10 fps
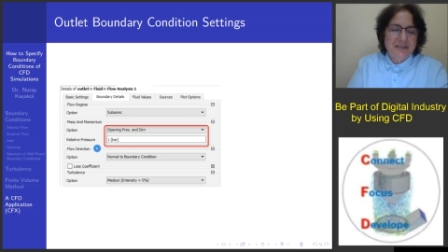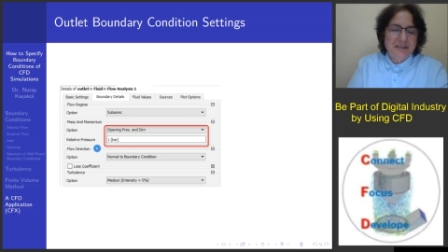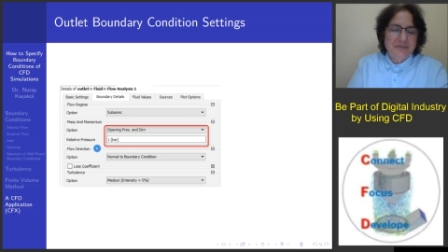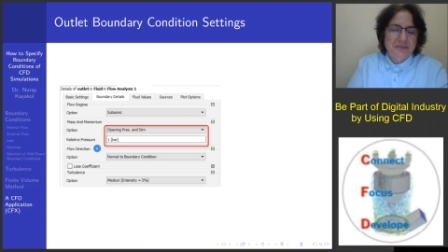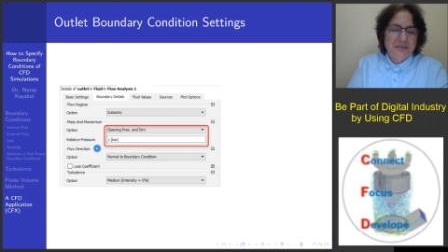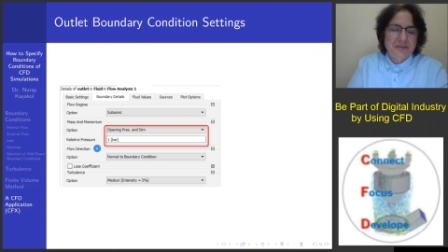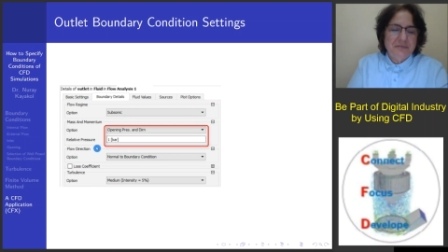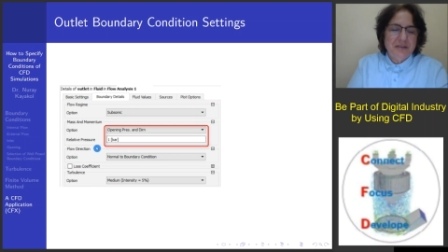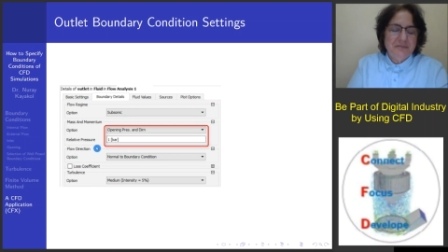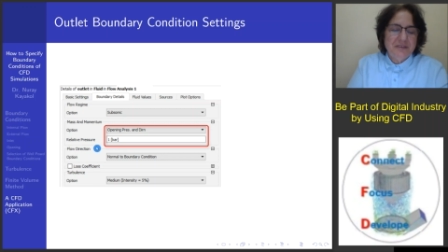If you
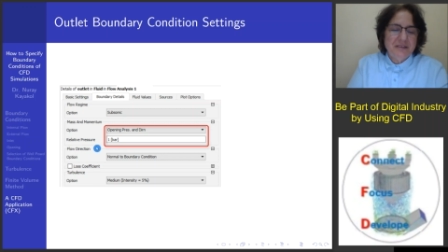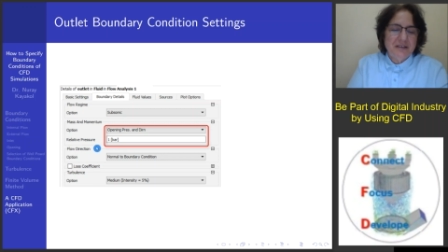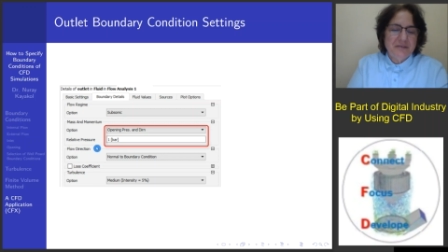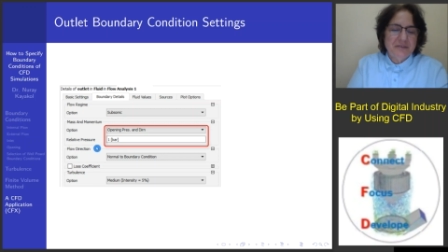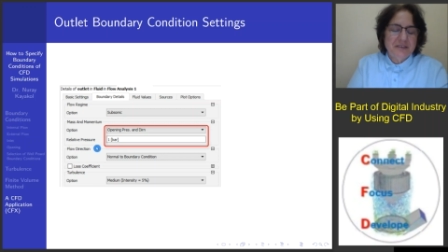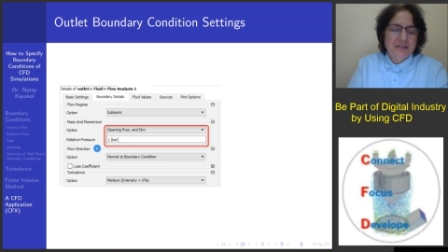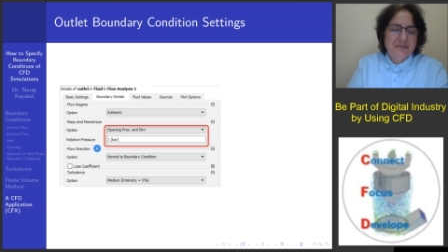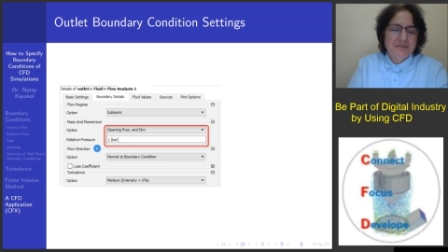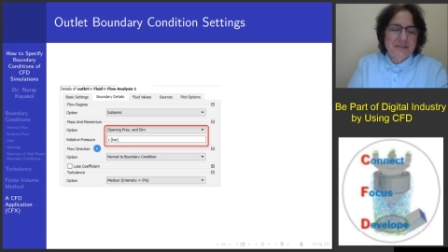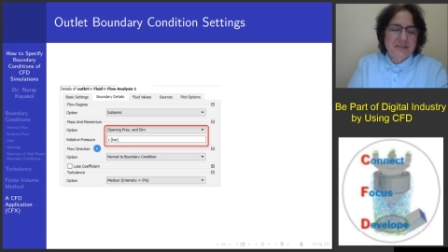remember, outlet
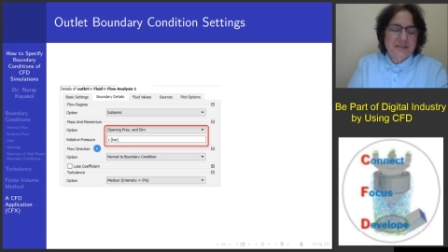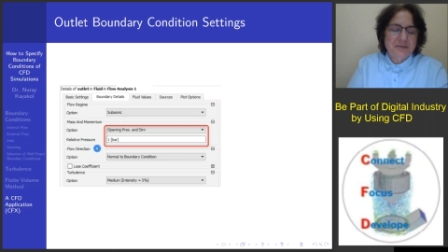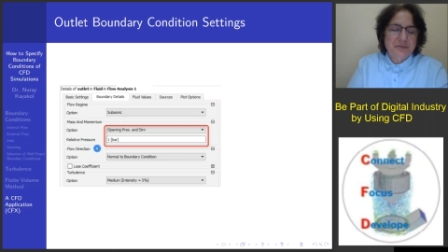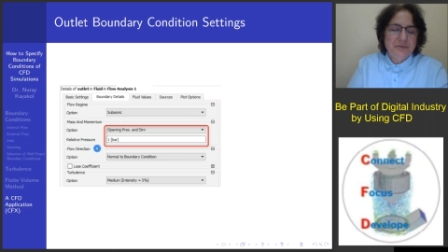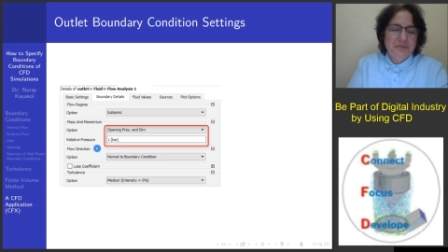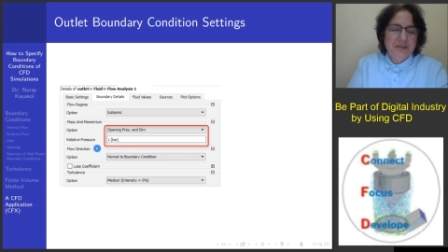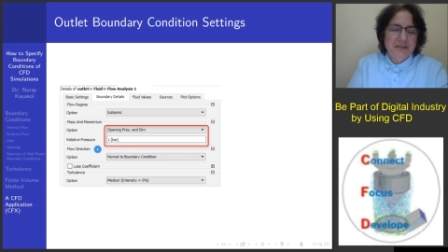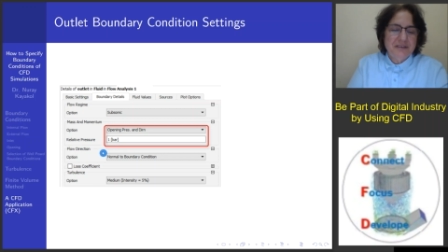was 2 bar.